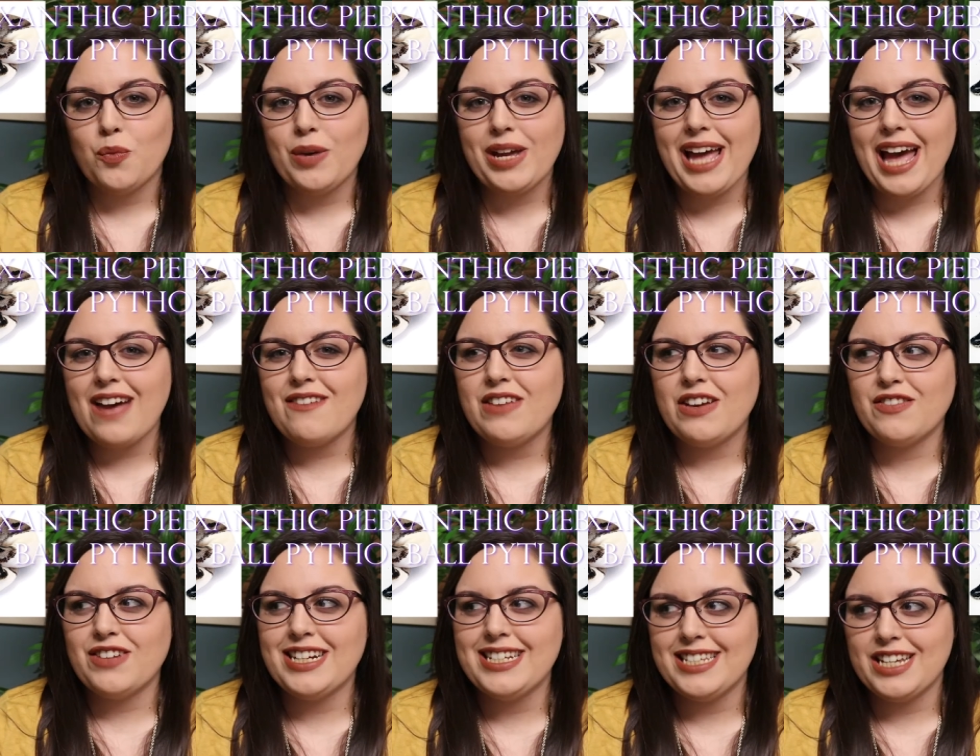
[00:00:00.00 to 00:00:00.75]
We have
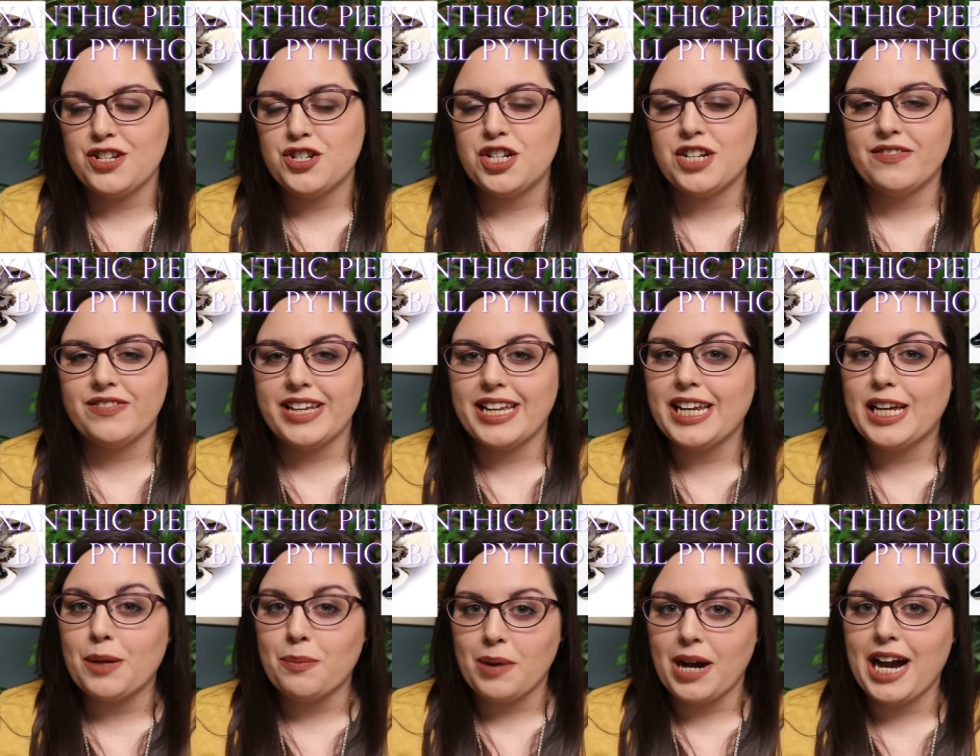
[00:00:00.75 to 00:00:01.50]
every intention of
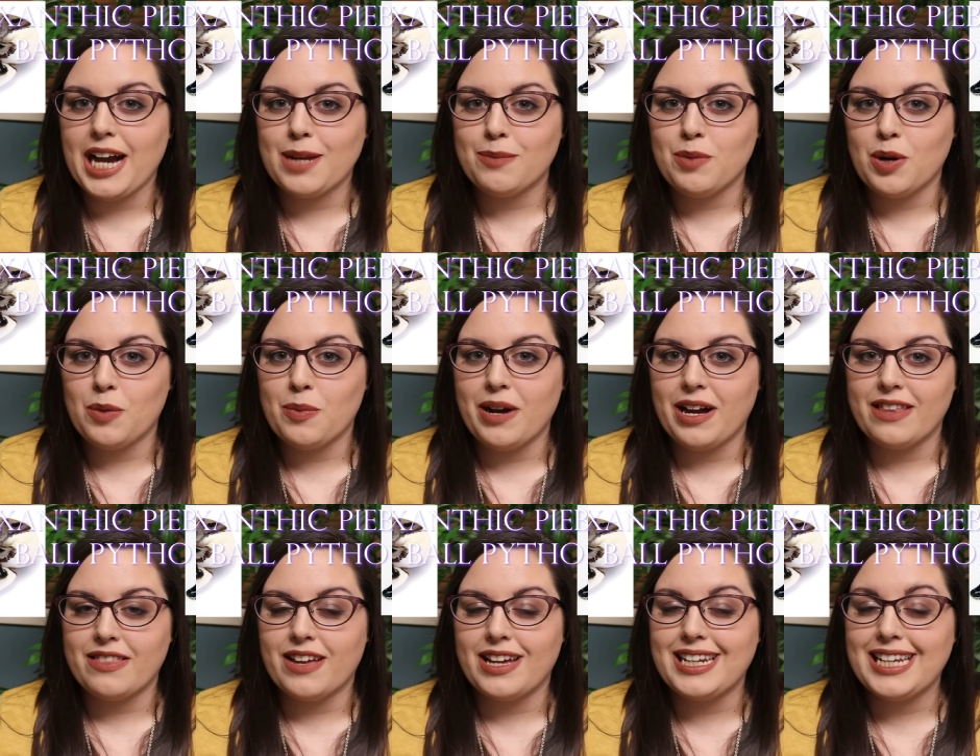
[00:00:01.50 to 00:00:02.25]
getting a pied ball
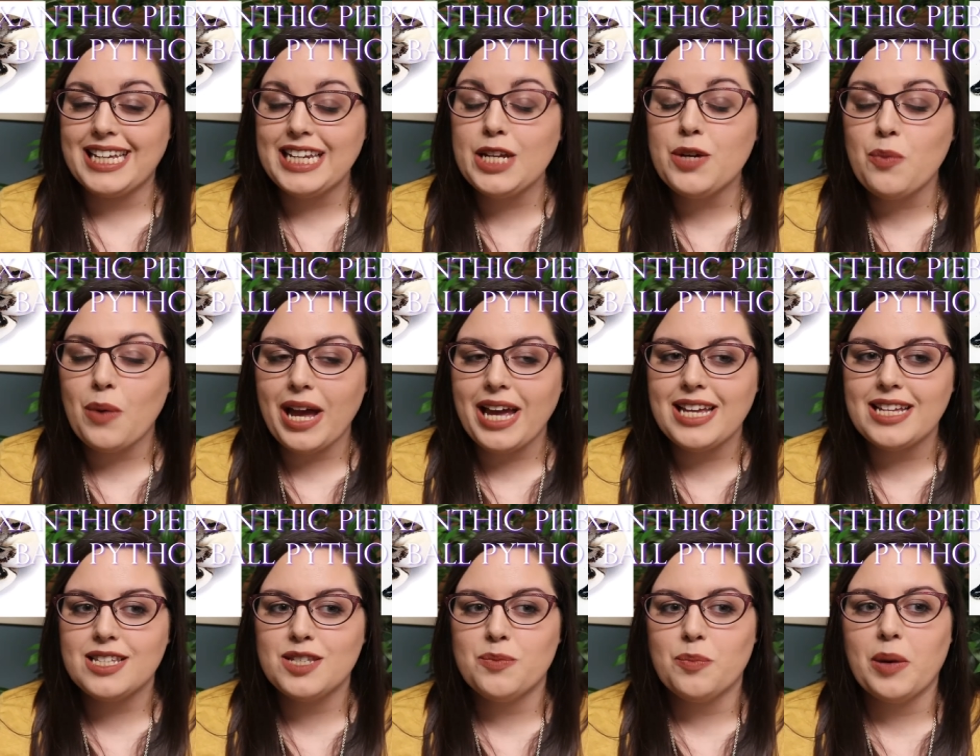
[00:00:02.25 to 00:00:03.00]
python
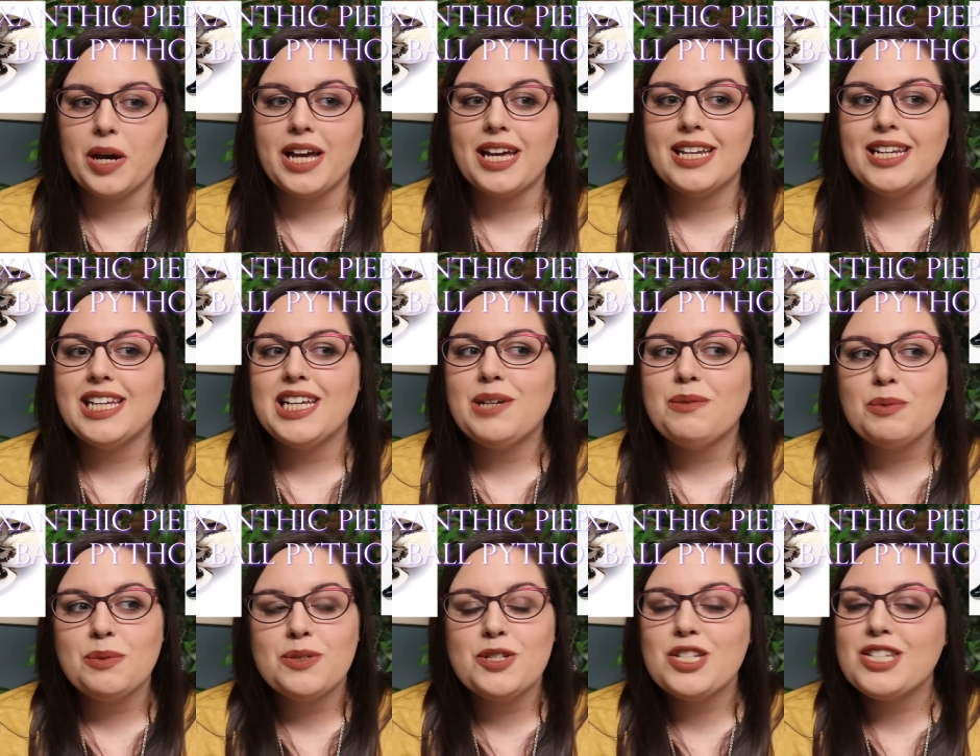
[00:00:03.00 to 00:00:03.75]
anyways, but
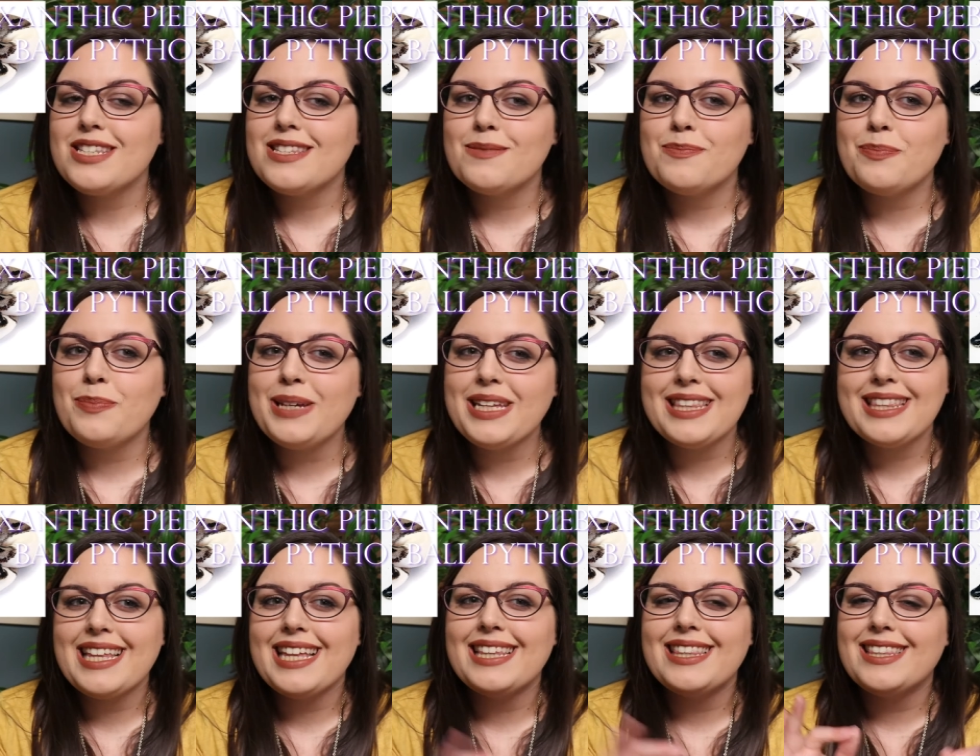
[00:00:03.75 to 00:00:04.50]
it would just
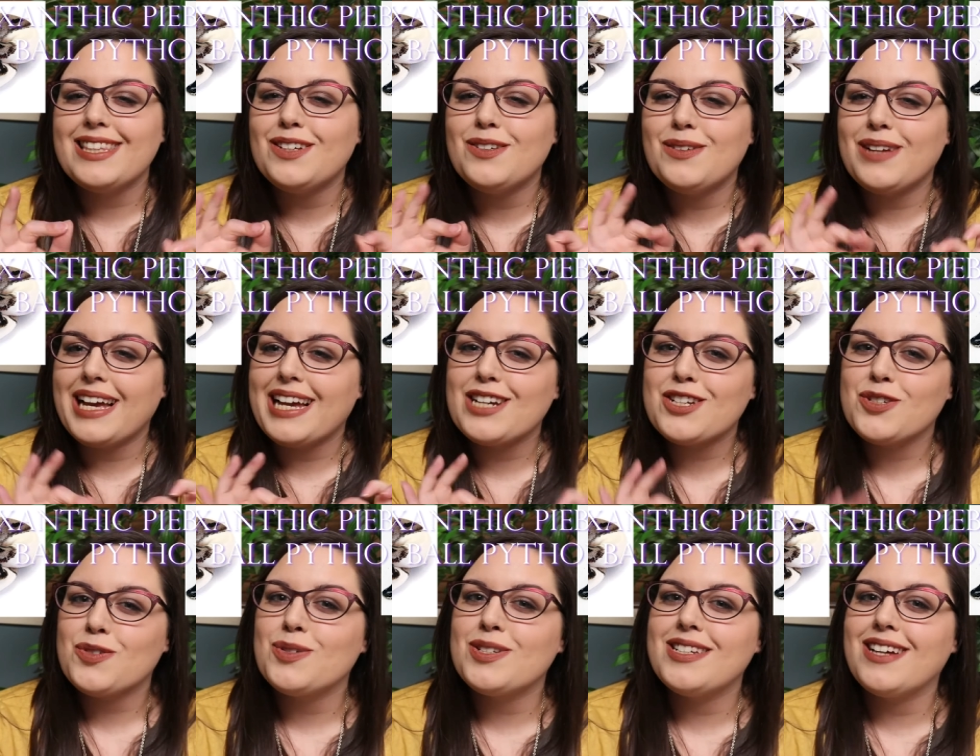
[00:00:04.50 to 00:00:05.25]
be that little
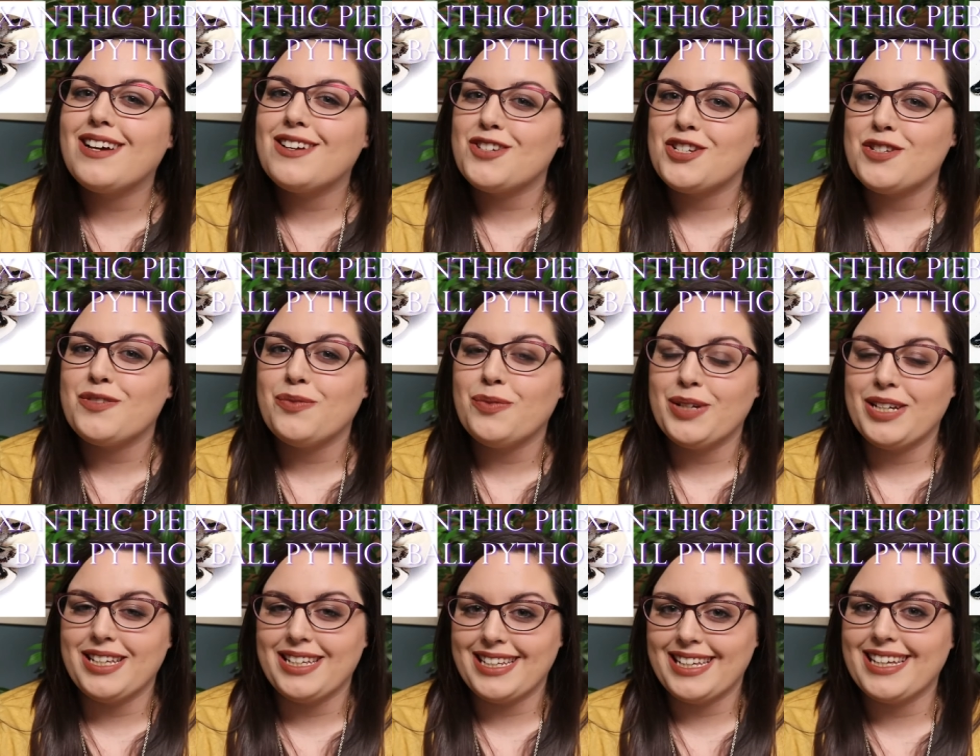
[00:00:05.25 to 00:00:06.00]
extra touch if
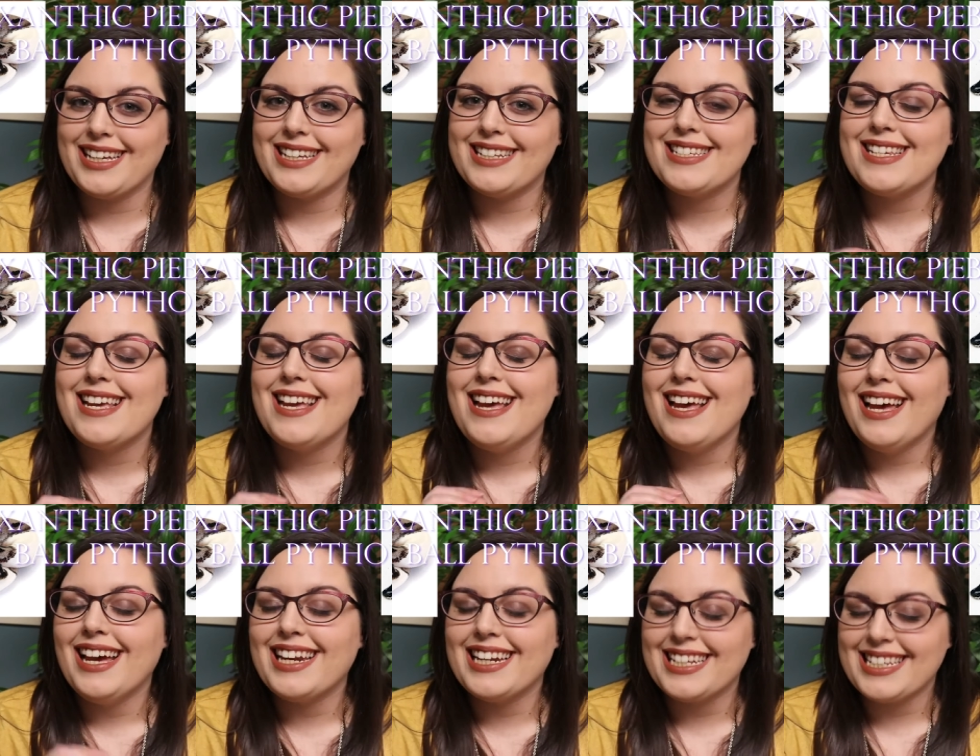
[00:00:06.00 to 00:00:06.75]
we could get
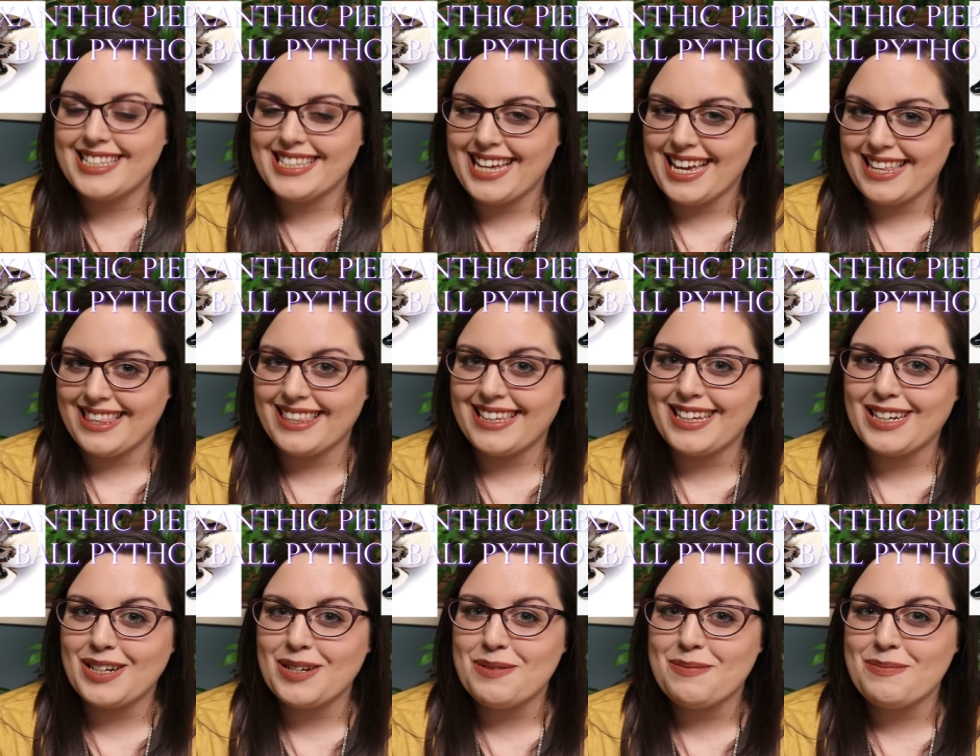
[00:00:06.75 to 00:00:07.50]
an axanthic